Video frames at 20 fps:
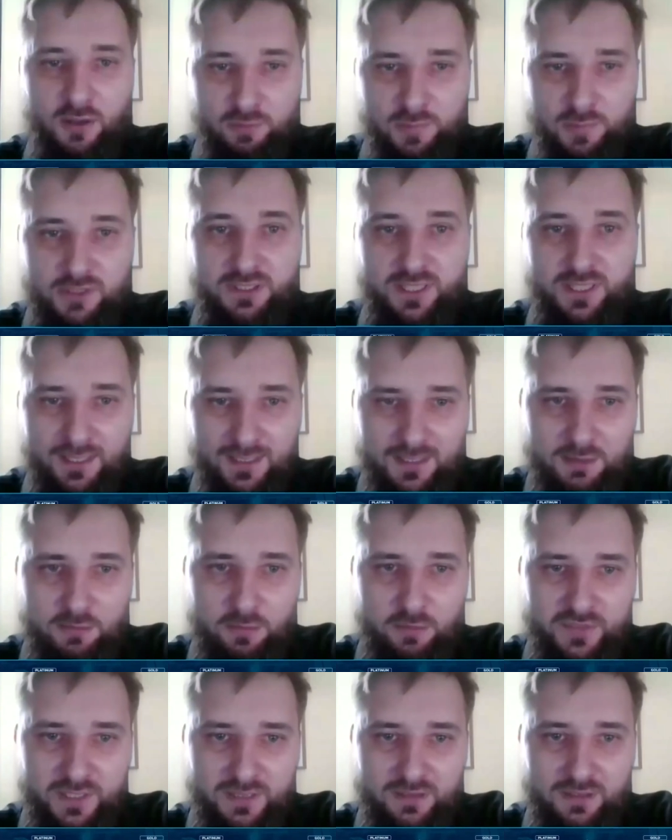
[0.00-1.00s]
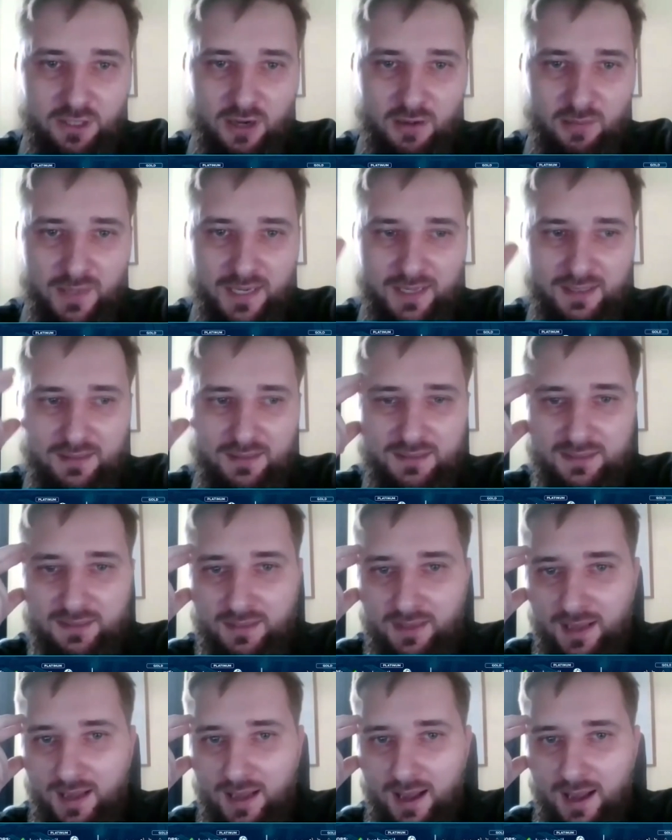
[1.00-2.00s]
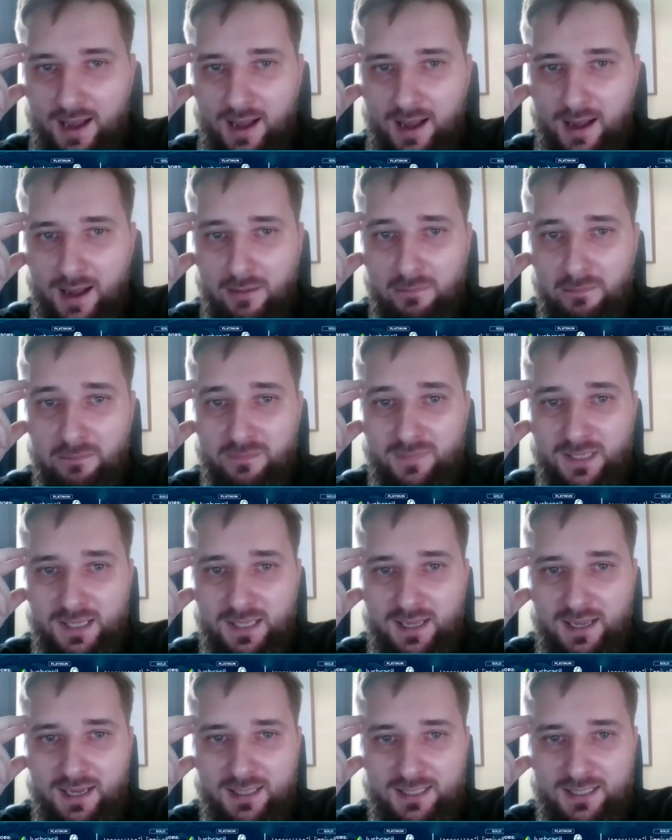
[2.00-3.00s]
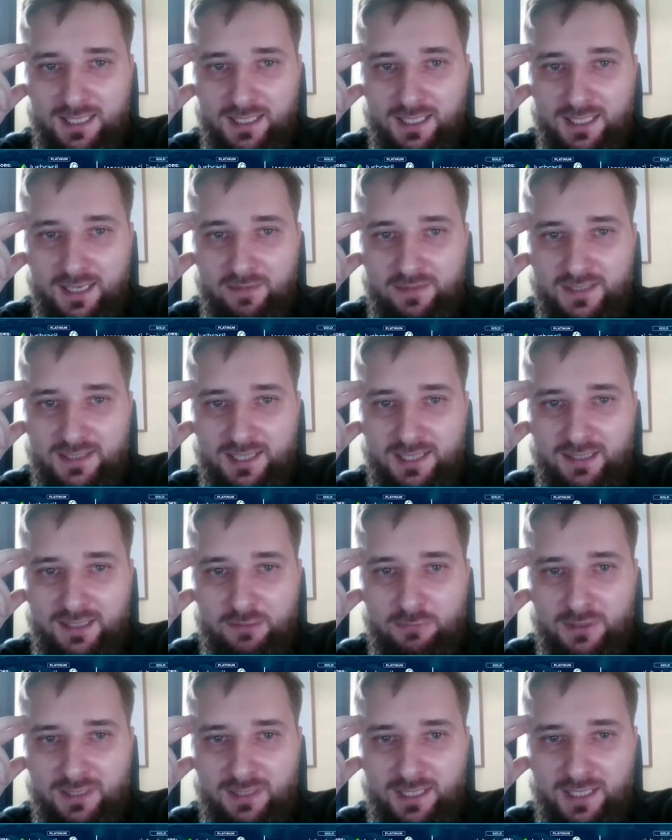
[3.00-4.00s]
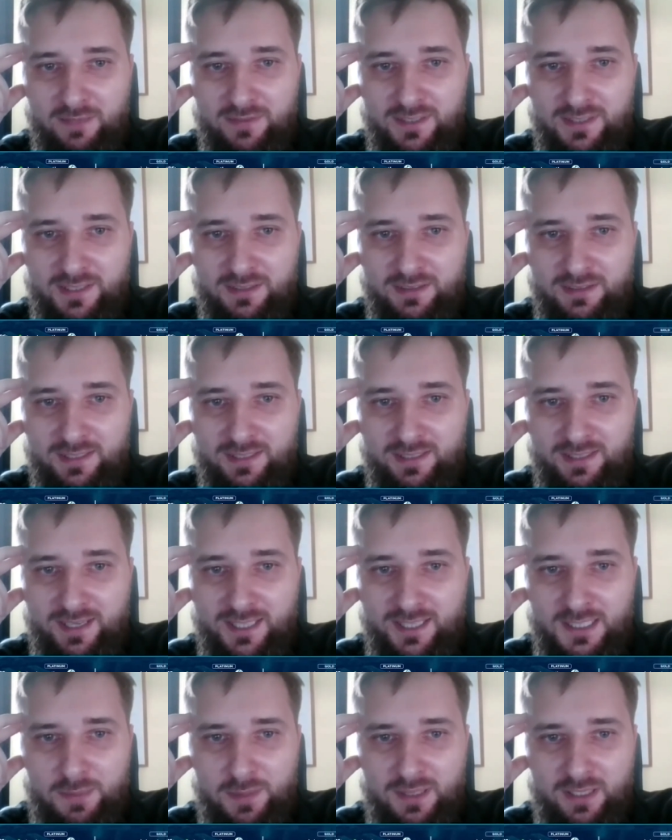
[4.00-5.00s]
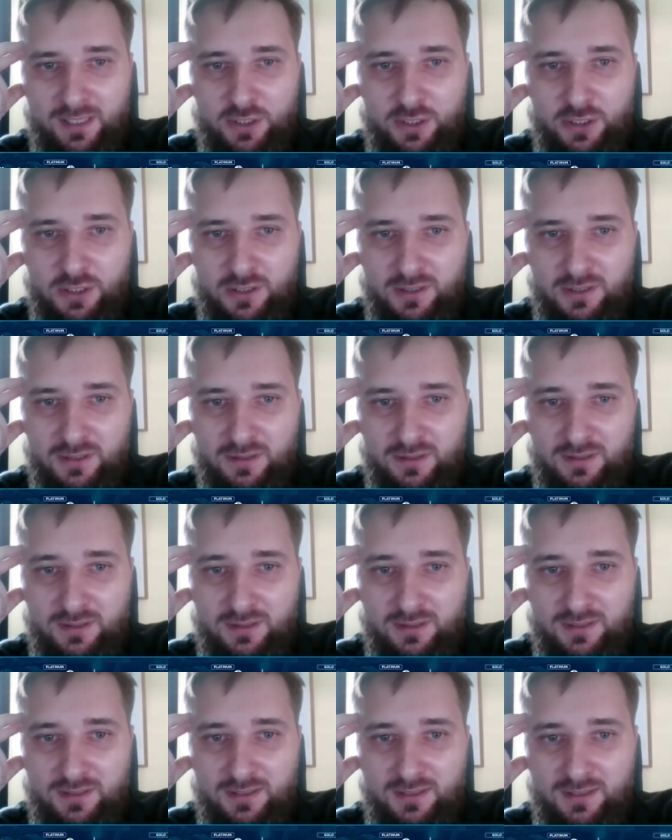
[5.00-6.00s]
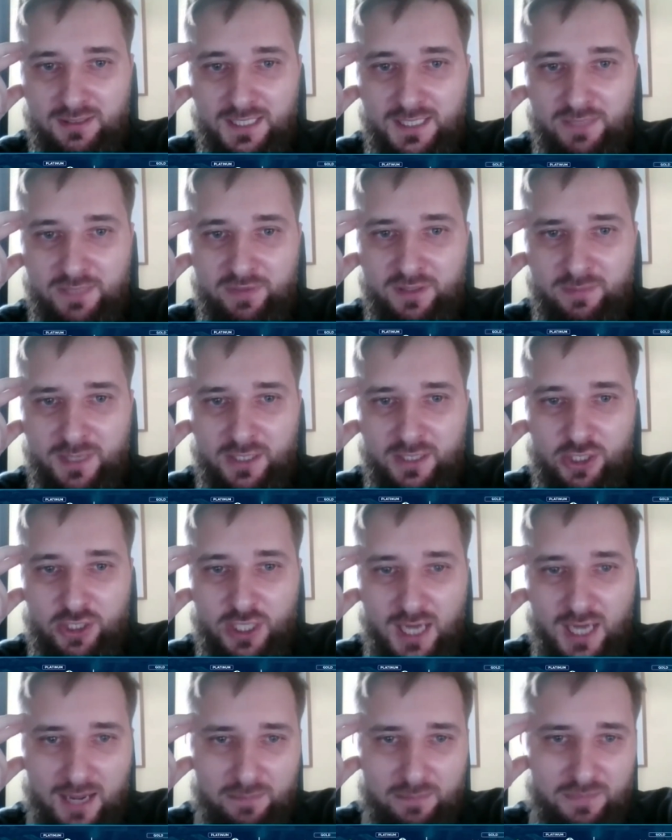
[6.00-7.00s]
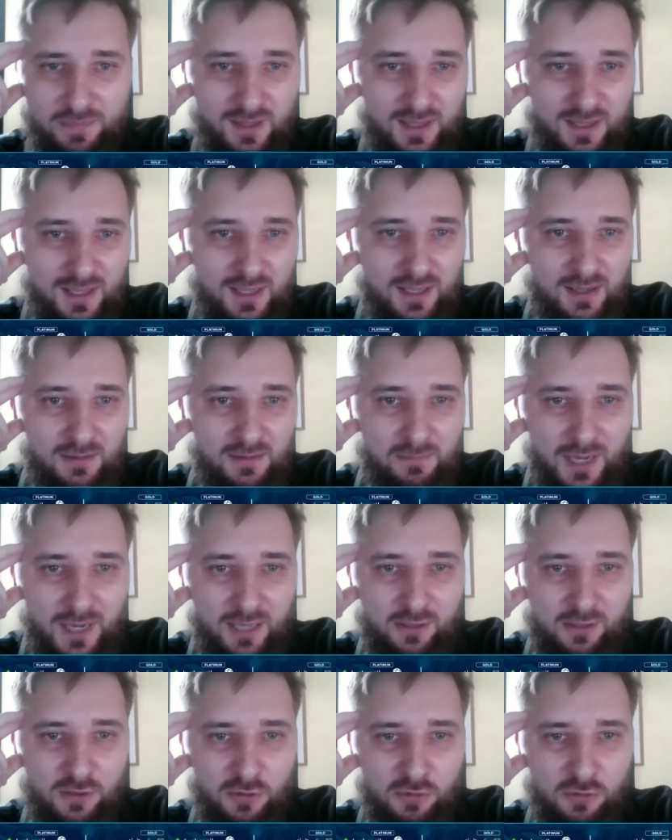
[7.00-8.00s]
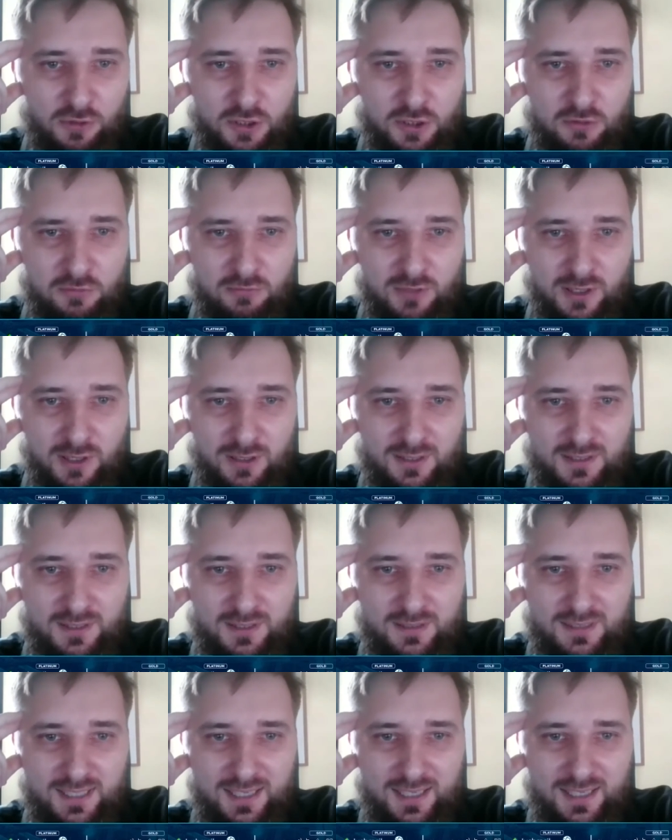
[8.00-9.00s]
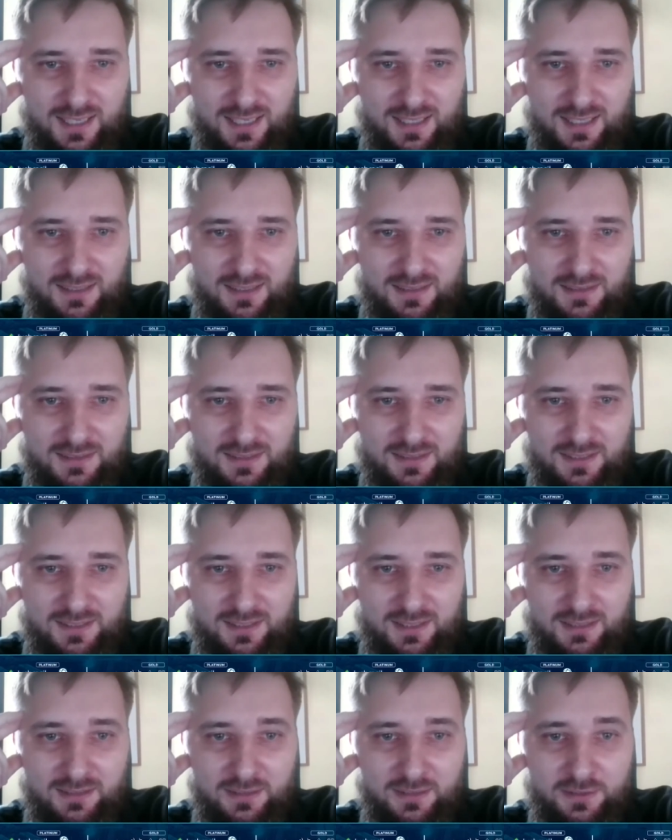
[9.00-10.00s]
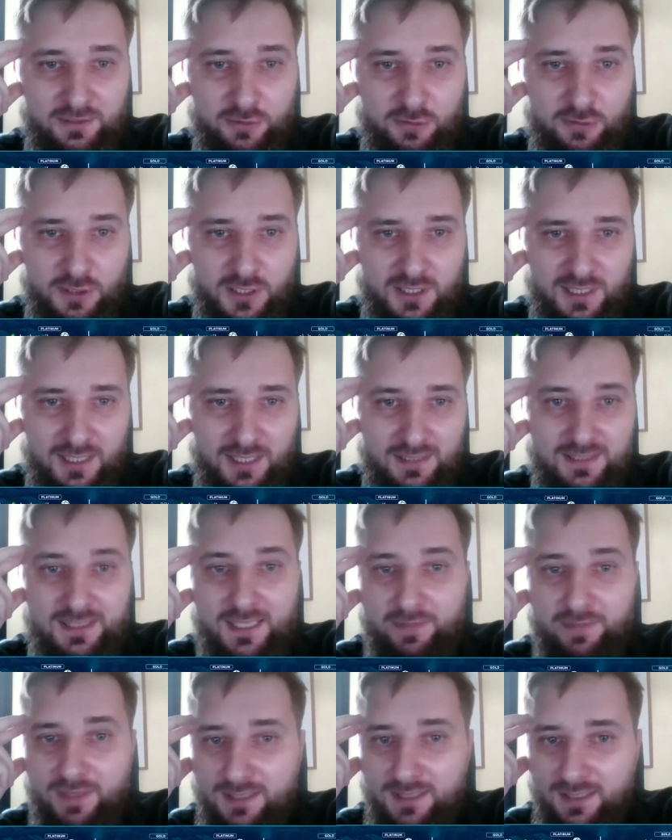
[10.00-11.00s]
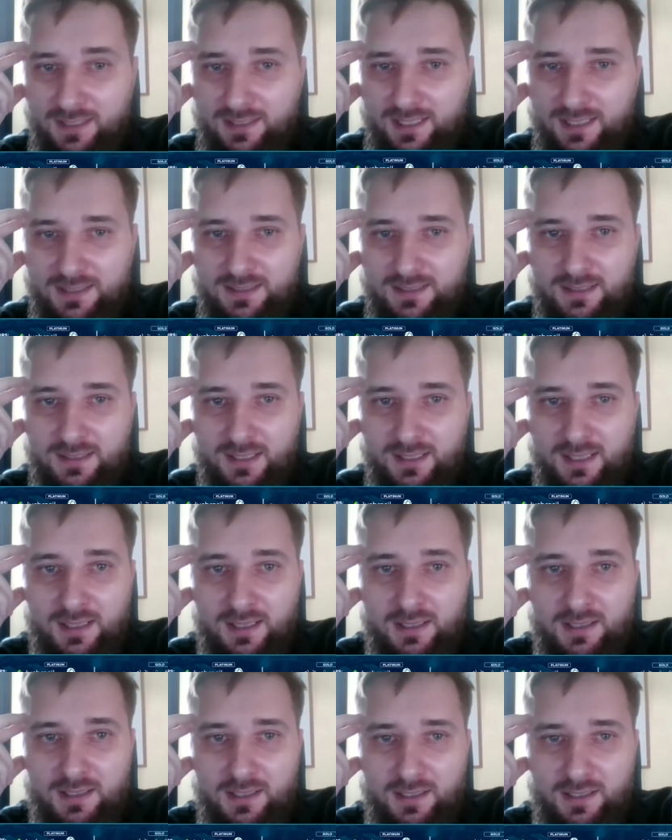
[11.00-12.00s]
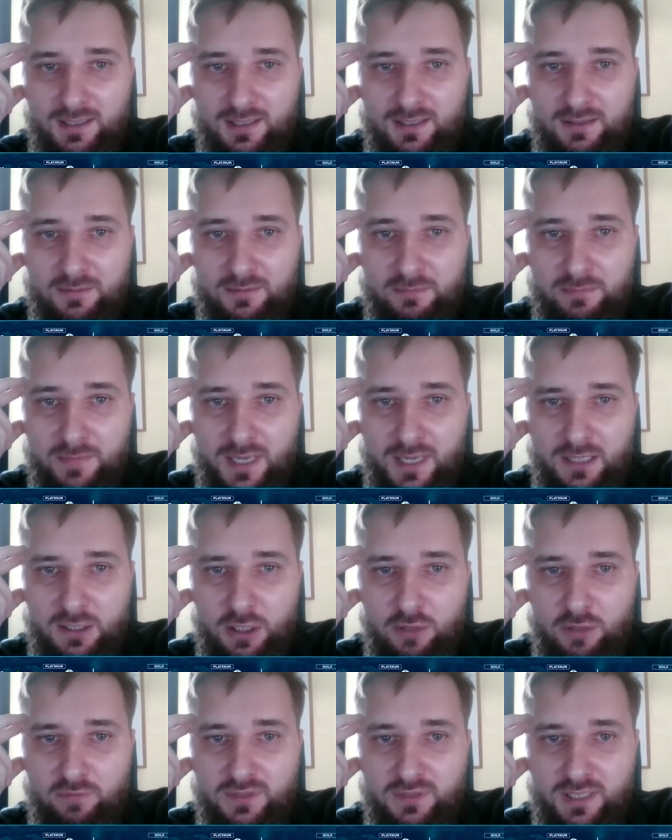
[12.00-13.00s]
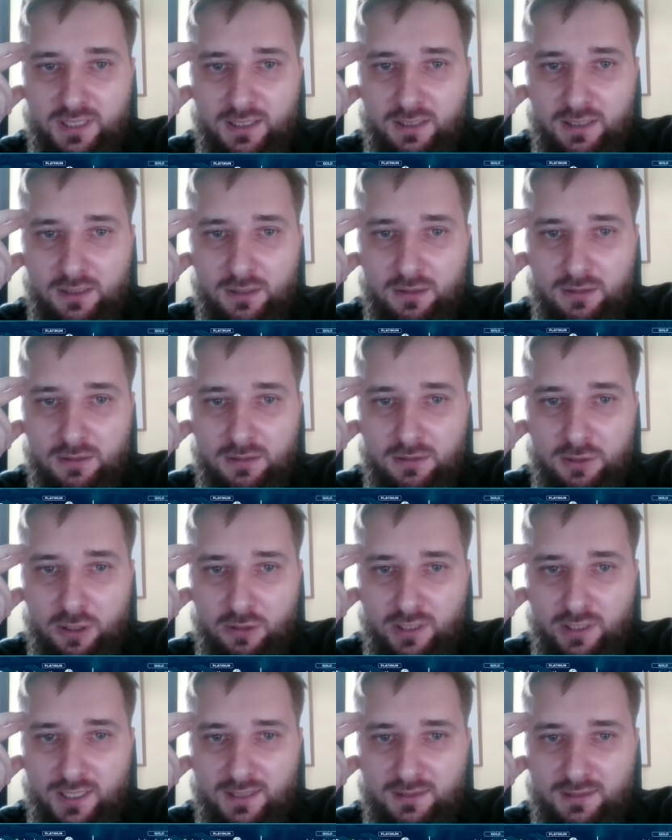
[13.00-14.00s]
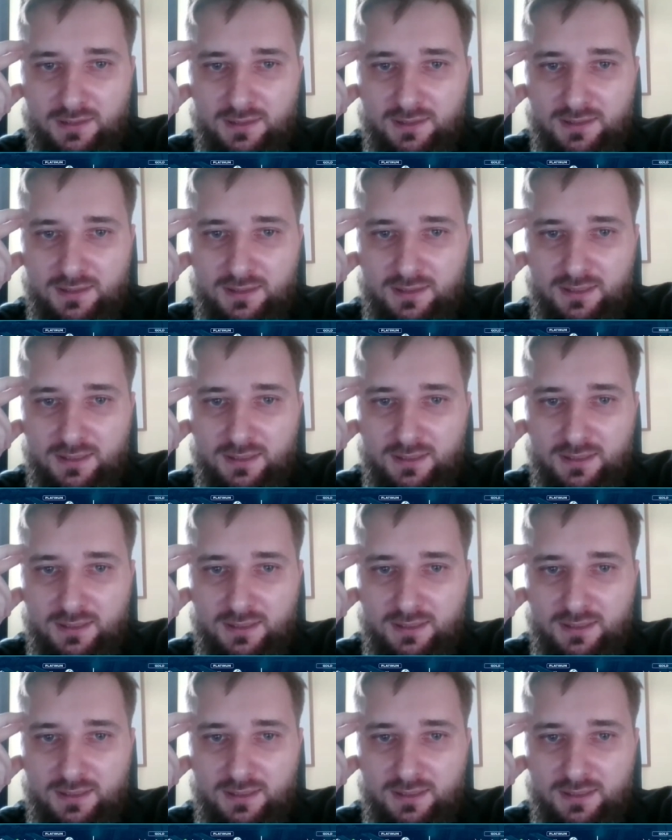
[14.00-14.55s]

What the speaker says: completely agree with that comment. As I have said, when I have seen the explanation given by Sharp, my conclusion was that it is useless. Nevertheless, many of the lawyers